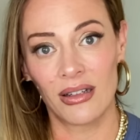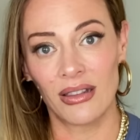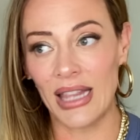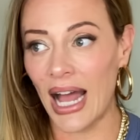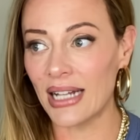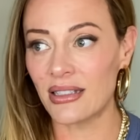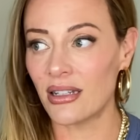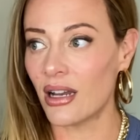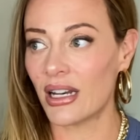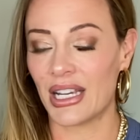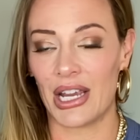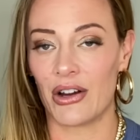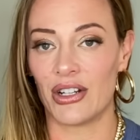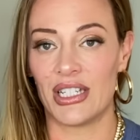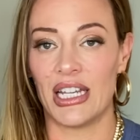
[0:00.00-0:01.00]
That's not a
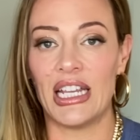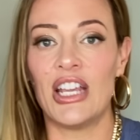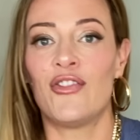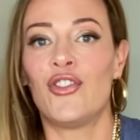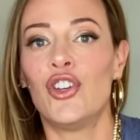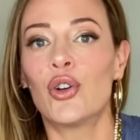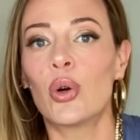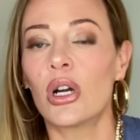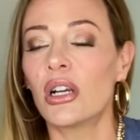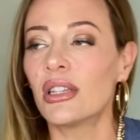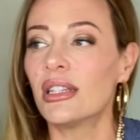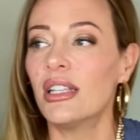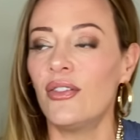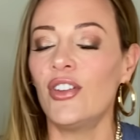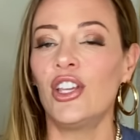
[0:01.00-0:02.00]
guarantee. If you're
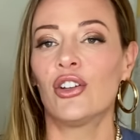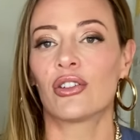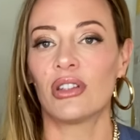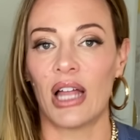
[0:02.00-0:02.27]
living your